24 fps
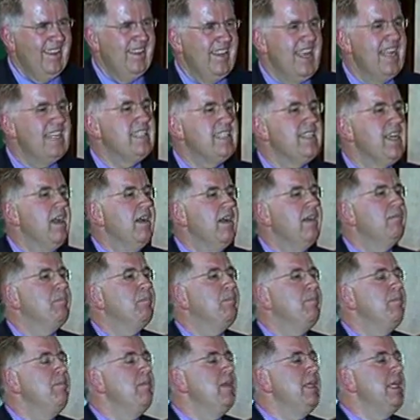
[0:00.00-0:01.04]
That's how
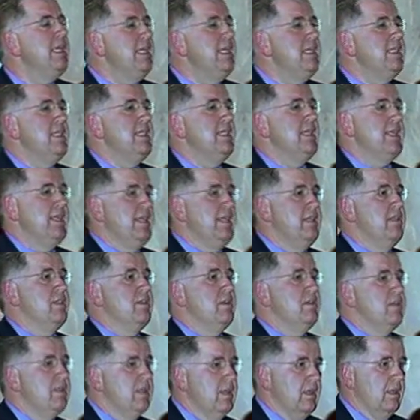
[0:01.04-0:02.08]
easy it is
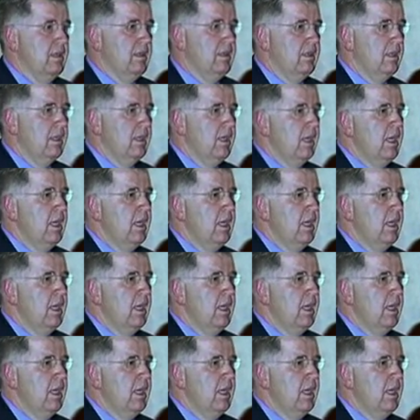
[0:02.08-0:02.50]
to tell.